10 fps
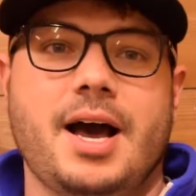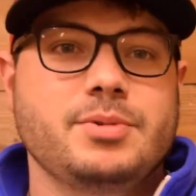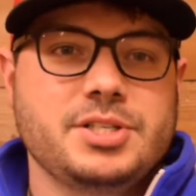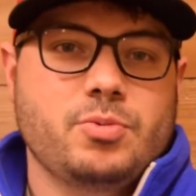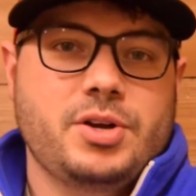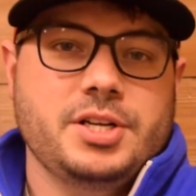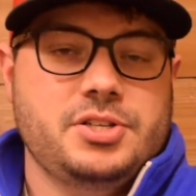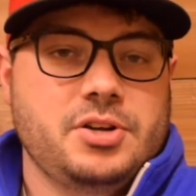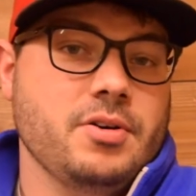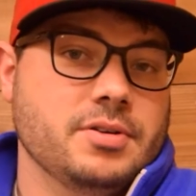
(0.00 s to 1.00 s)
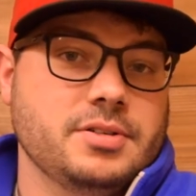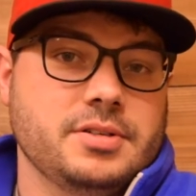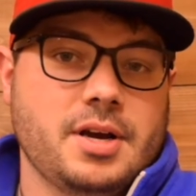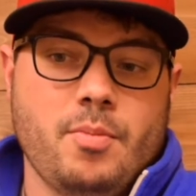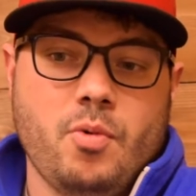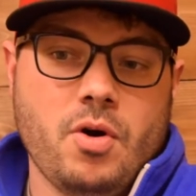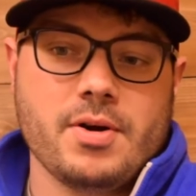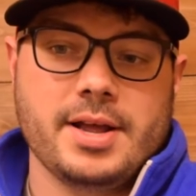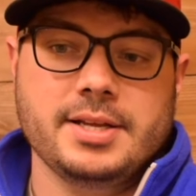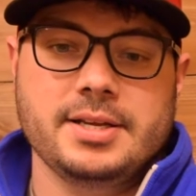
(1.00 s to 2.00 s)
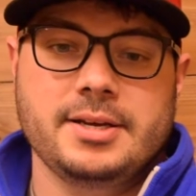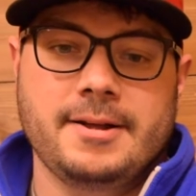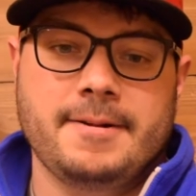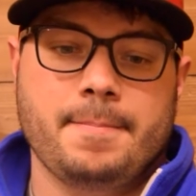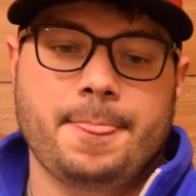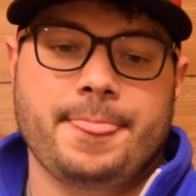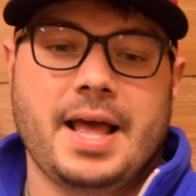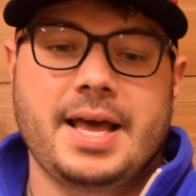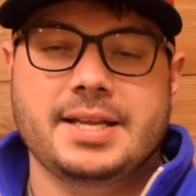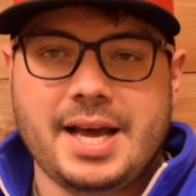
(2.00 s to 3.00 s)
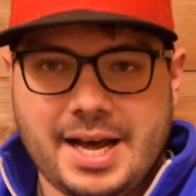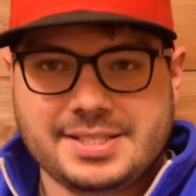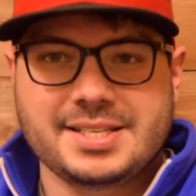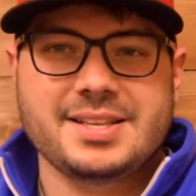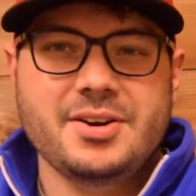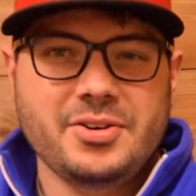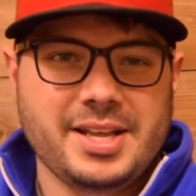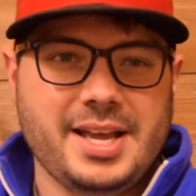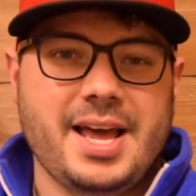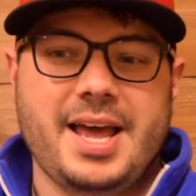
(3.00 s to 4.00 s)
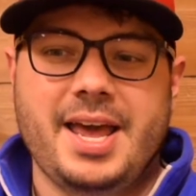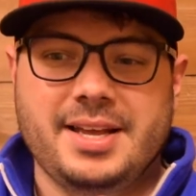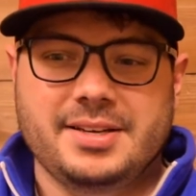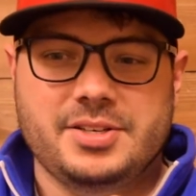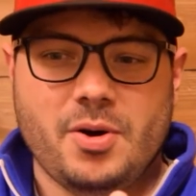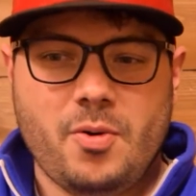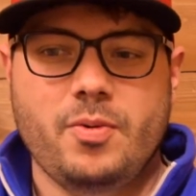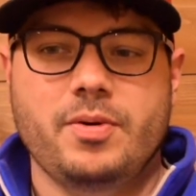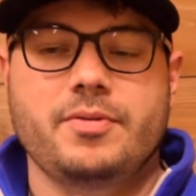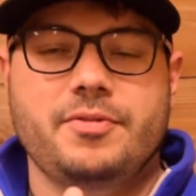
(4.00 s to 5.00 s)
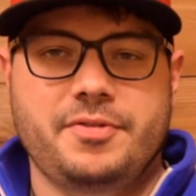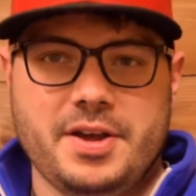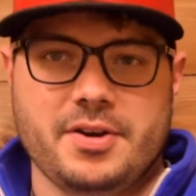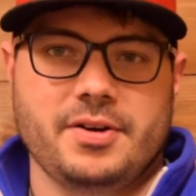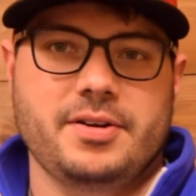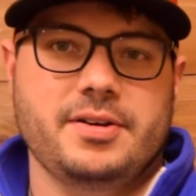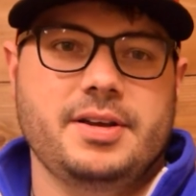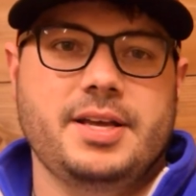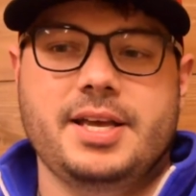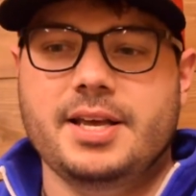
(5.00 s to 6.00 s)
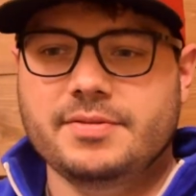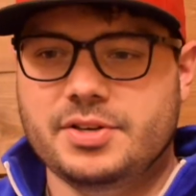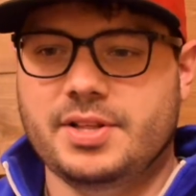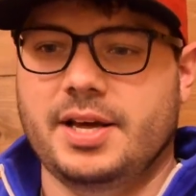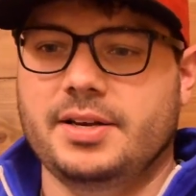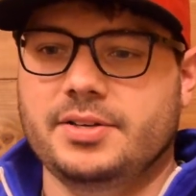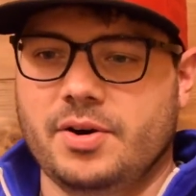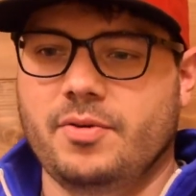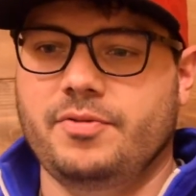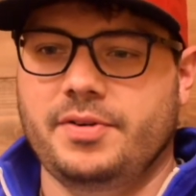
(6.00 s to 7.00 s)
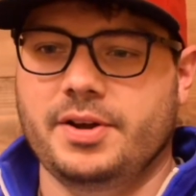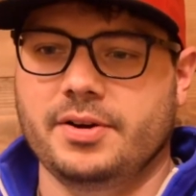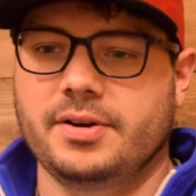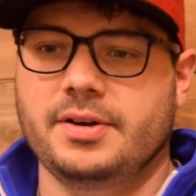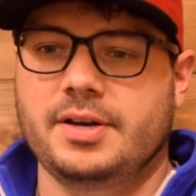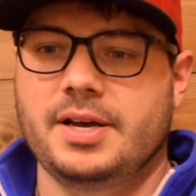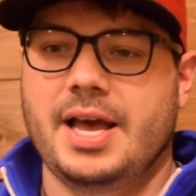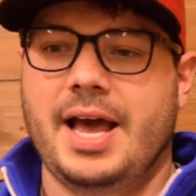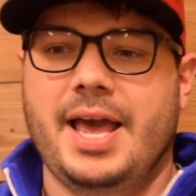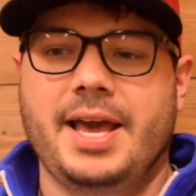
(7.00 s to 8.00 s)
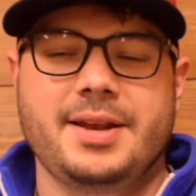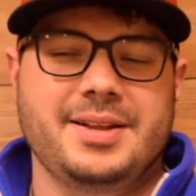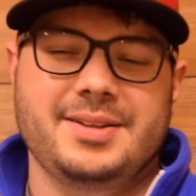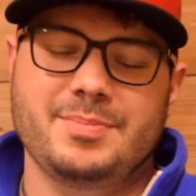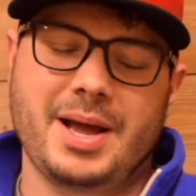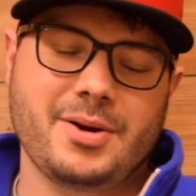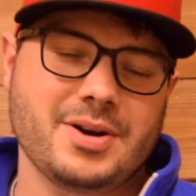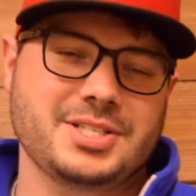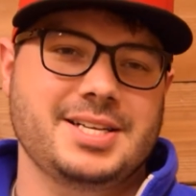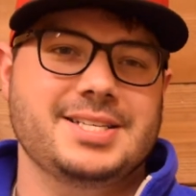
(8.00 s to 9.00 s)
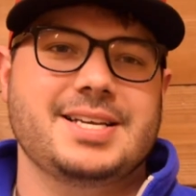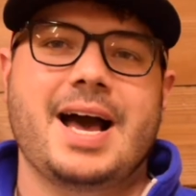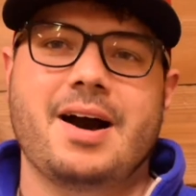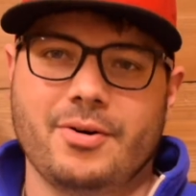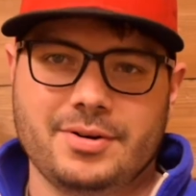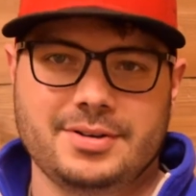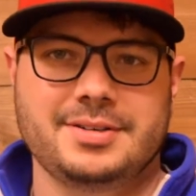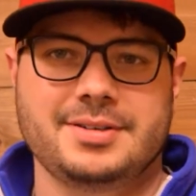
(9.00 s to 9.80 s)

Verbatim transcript: I'm just concerned. I'm worried. And God says literally, hey, don't fear. He gives you that don't fear. And my question is, how?